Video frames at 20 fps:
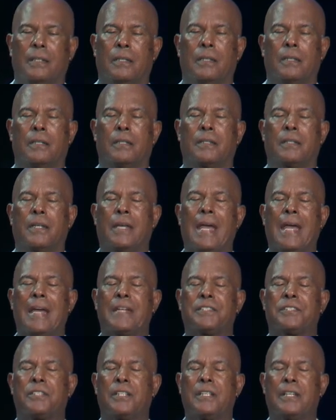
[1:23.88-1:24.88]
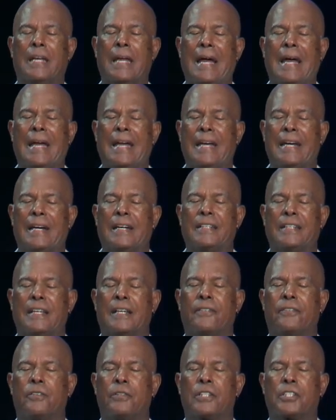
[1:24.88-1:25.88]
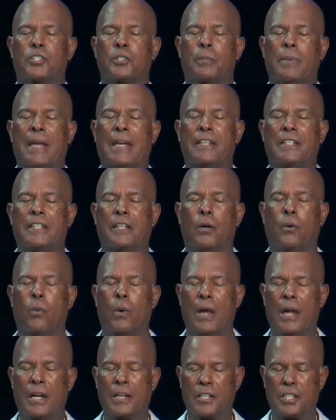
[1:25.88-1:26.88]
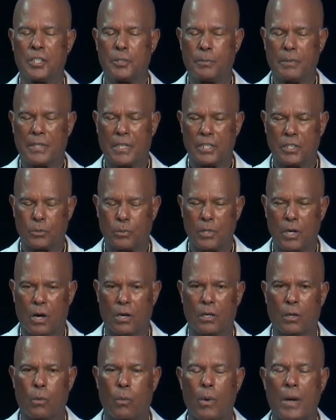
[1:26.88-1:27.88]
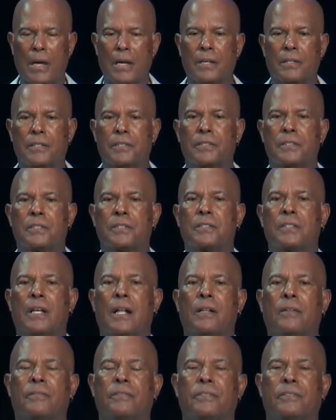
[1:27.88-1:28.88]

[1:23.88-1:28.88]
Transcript: and catching an ever-expanding awareness, because we are awareness itself,